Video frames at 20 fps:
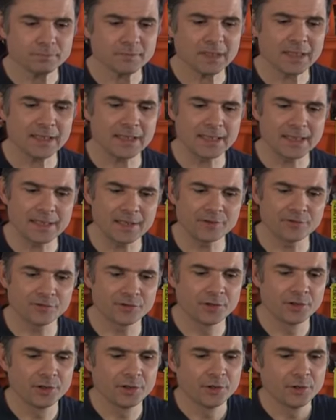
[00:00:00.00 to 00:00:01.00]
is
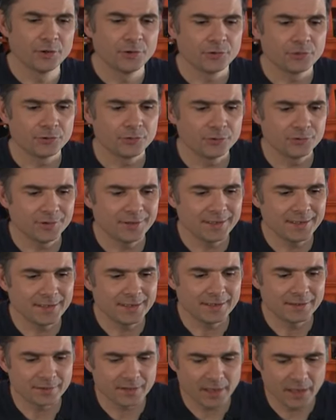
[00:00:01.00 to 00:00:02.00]
you
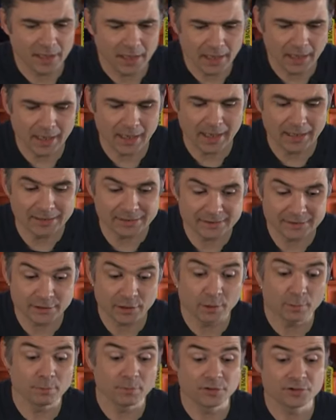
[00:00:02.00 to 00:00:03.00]
need
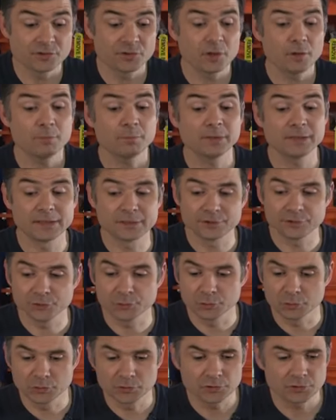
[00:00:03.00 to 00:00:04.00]
some sampling
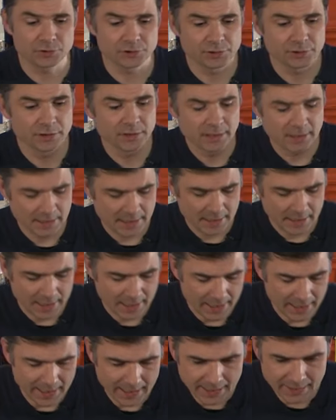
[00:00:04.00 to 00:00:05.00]
tools,
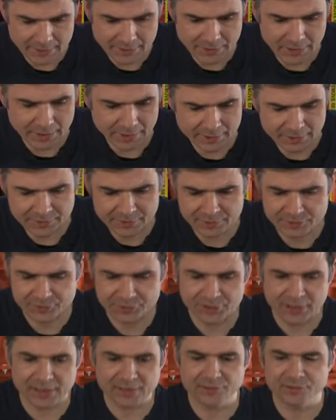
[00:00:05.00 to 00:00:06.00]
and I
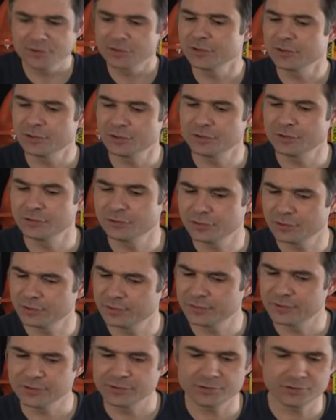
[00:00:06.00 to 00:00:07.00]
suggest that you use sort of
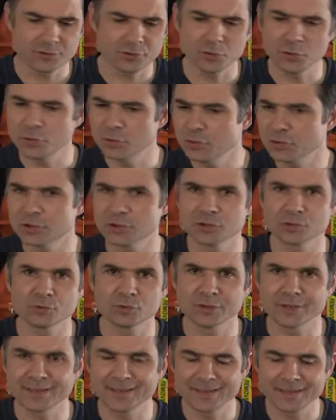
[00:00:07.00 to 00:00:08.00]
just
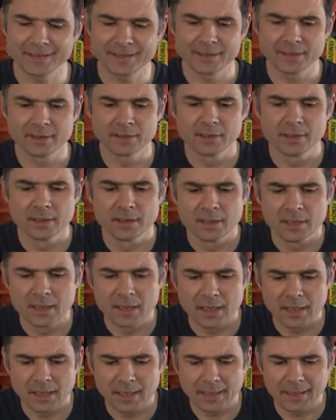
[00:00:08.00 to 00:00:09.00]
ordinary
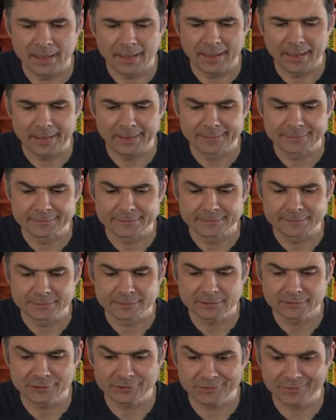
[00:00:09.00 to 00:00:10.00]

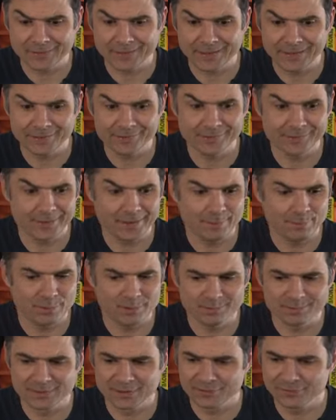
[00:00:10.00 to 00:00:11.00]
sort of kitchen
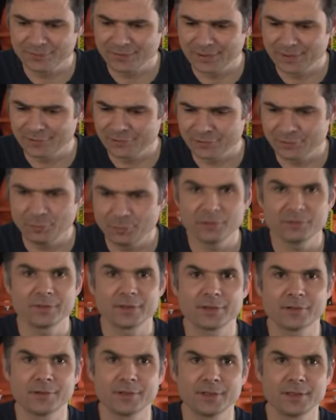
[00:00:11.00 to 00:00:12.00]
implements for this. So what have I
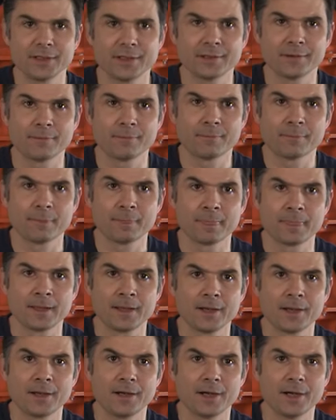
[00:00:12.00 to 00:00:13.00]
got here?
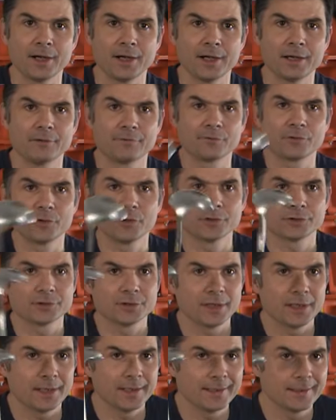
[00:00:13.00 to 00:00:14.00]
I've got
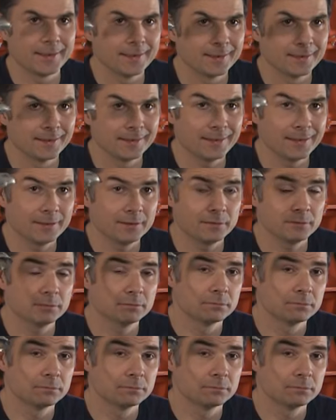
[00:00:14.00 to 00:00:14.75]
a ladle.